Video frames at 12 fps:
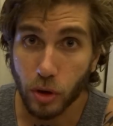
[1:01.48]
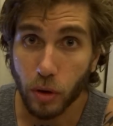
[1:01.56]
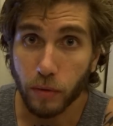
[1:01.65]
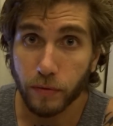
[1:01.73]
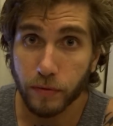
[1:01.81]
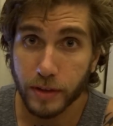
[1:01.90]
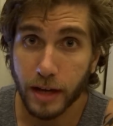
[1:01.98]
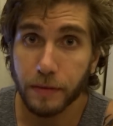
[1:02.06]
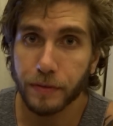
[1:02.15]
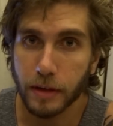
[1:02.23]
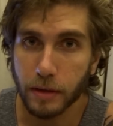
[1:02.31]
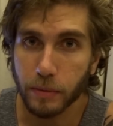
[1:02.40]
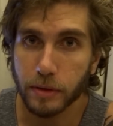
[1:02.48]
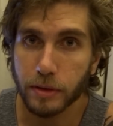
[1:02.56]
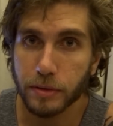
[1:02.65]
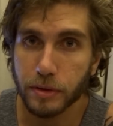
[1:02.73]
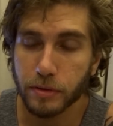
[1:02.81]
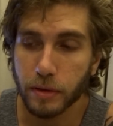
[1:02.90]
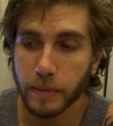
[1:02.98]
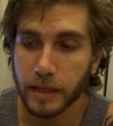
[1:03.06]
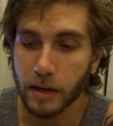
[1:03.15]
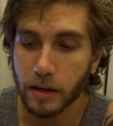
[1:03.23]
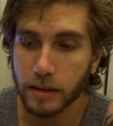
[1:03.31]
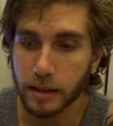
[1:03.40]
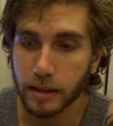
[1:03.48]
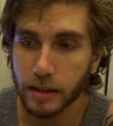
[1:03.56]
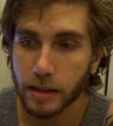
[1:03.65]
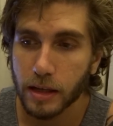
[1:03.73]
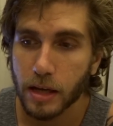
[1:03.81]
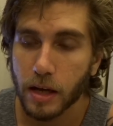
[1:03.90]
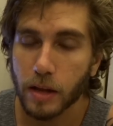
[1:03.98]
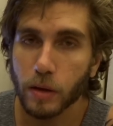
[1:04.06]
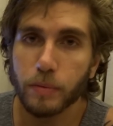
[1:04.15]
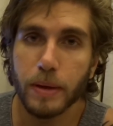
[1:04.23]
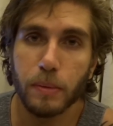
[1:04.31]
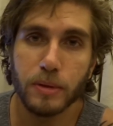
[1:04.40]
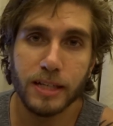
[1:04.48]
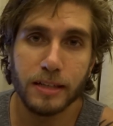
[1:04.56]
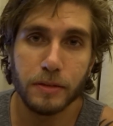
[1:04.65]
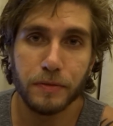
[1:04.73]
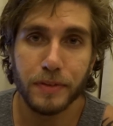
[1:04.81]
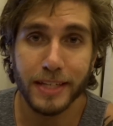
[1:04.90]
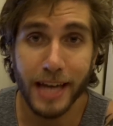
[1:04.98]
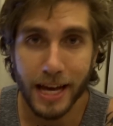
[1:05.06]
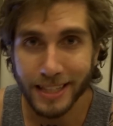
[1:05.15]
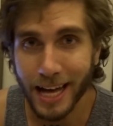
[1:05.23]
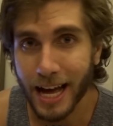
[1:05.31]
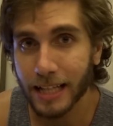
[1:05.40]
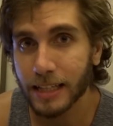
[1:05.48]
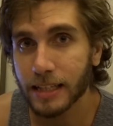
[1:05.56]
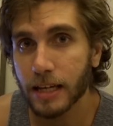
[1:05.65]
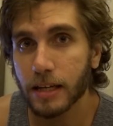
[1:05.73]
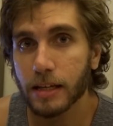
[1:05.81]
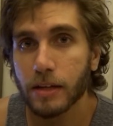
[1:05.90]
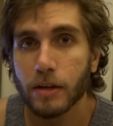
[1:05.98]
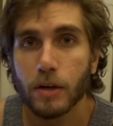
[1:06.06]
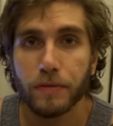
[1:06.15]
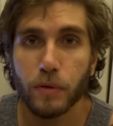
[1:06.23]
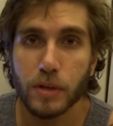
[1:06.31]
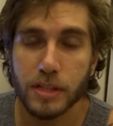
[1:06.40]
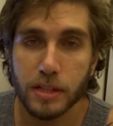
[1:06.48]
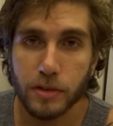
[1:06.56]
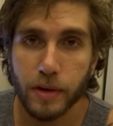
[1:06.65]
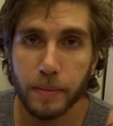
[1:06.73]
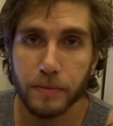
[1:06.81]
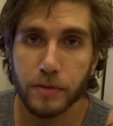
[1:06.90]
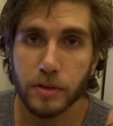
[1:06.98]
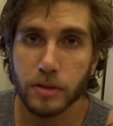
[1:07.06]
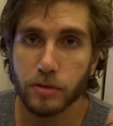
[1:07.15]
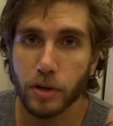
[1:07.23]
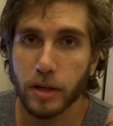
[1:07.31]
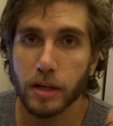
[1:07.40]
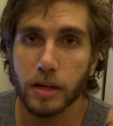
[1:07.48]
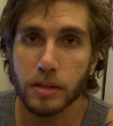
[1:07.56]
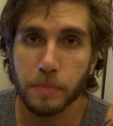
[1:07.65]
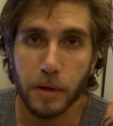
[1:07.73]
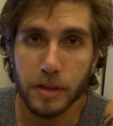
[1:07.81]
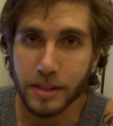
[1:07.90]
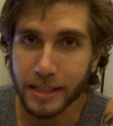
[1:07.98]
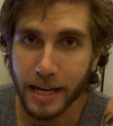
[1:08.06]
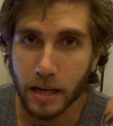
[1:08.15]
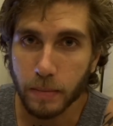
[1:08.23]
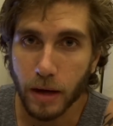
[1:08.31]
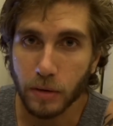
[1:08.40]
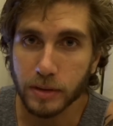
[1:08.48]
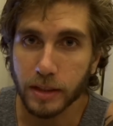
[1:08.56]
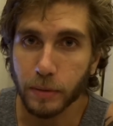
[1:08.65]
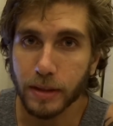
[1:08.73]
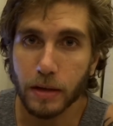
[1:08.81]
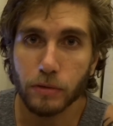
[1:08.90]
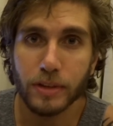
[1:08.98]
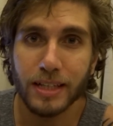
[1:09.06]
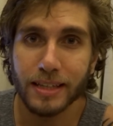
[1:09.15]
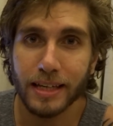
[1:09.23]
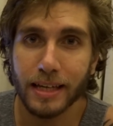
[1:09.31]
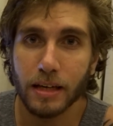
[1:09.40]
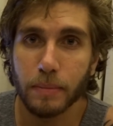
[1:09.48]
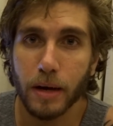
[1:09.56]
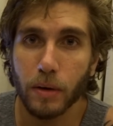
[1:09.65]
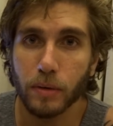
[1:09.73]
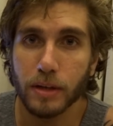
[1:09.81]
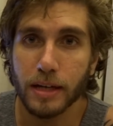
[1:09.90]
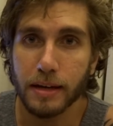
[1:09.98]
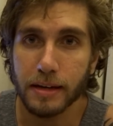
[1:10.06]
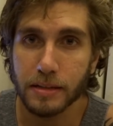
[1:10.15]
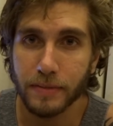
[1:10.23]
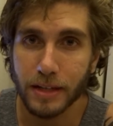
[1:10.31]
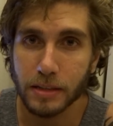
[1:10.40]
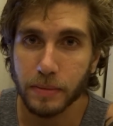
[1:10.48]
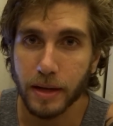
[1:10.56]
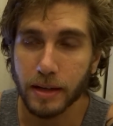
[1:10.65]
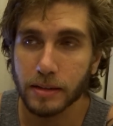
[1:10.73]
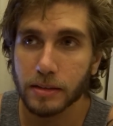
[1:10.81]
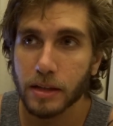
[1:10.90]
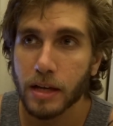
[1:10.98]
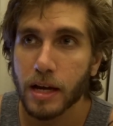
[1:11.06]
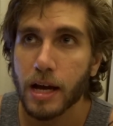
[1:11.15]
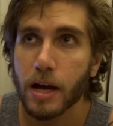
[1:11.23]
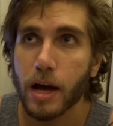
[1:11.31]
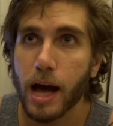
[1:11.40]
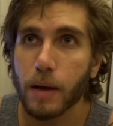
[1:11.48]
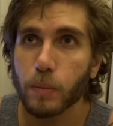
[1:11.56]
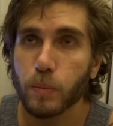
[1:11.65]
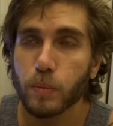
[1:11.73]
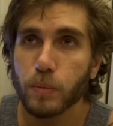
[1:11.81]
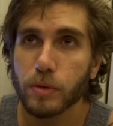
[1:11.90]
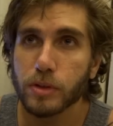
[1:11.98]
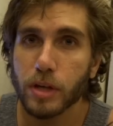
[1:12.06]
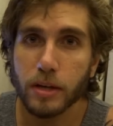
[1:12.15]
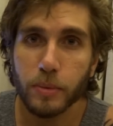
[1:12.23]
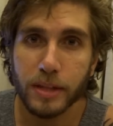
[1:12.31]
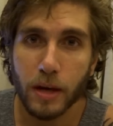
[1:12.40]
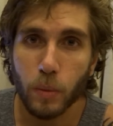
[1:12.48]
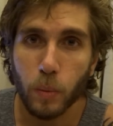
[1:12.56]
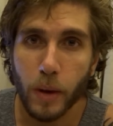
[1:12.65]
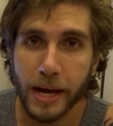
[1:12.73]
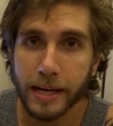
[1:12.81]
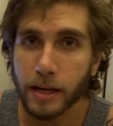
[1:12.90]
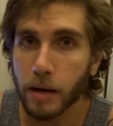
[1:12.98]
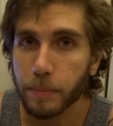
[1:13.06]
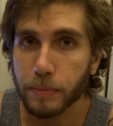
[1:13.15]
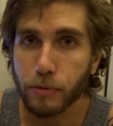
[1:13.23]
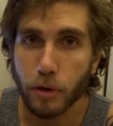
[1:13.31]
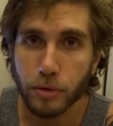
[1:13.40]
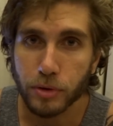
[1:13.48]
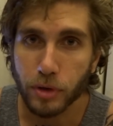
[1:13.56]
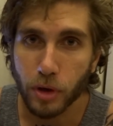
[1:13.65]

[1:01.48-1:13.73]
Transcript: of, definitely, with lucid dreaming, and I think a lot of people tend to forget that, and then they fall into this trap of just trying to learn as much as they can about it without really thinking about the negative aspects, and certainly without weighing up the pros and